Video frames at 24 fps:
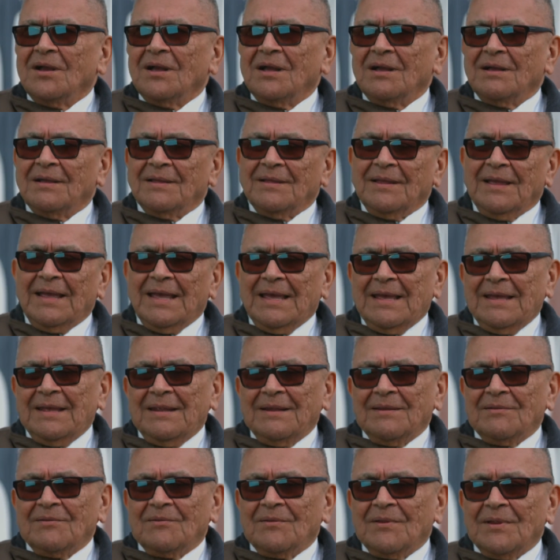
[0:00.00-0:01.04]
Uh,
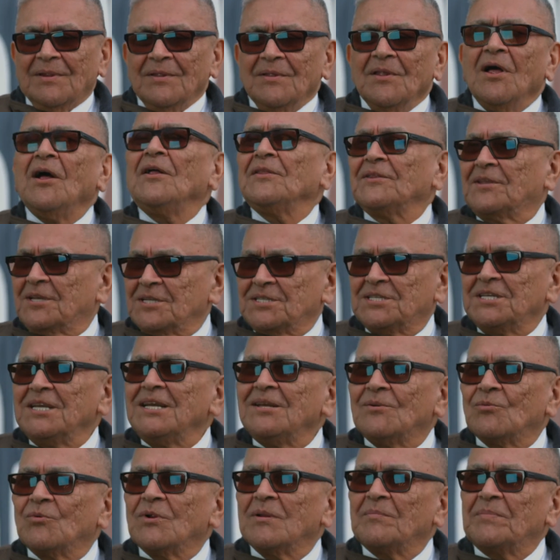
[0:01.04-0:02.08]
and not to
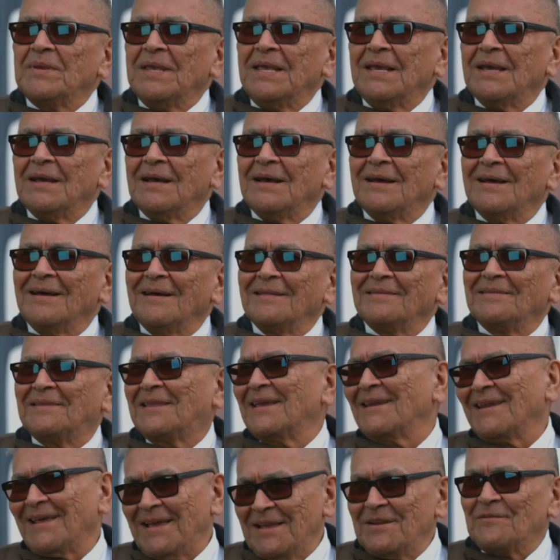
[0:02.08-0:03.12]
see it will be uh,
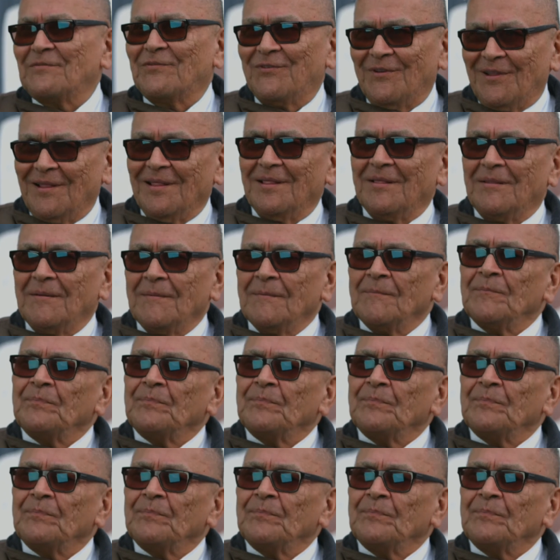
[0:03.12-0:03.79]
delightful.